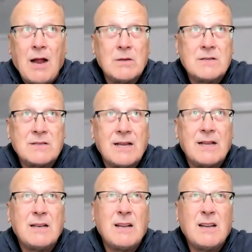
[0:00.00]
I would
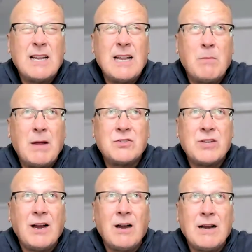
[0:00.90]
sit at my
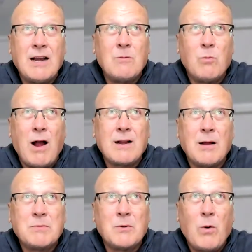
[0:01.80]
chair and I'd
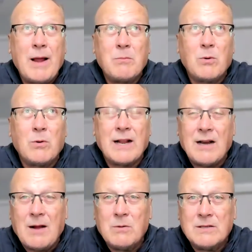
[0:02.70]
walk up to the whiteboard
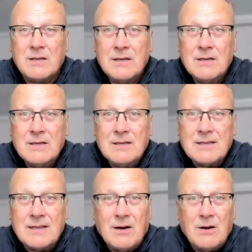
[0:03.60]
and I would,
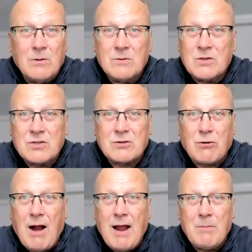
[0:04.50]

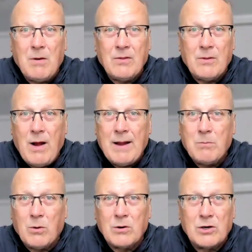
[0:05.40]
scribe on the
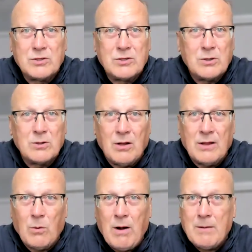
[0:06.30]
whiteboard or doodle
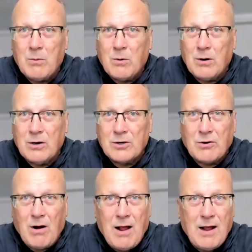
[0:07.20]
on the whiteboard or
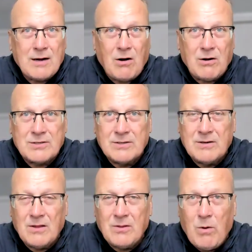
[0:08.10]
draw a
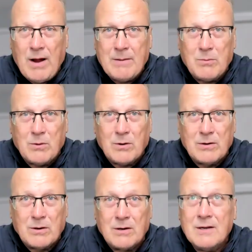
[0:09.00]
cartoon on the
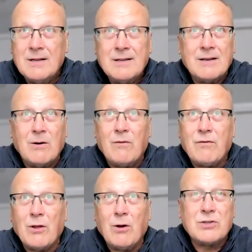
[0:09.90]
whiteboard or a
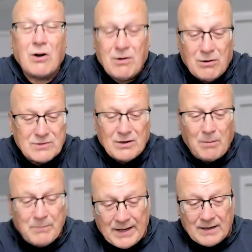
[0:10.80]
flow chart or
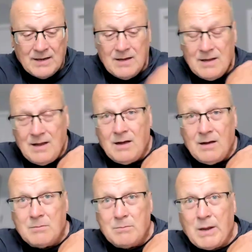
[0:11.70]
something.
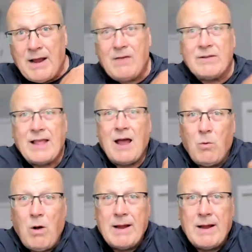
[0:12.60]
But having that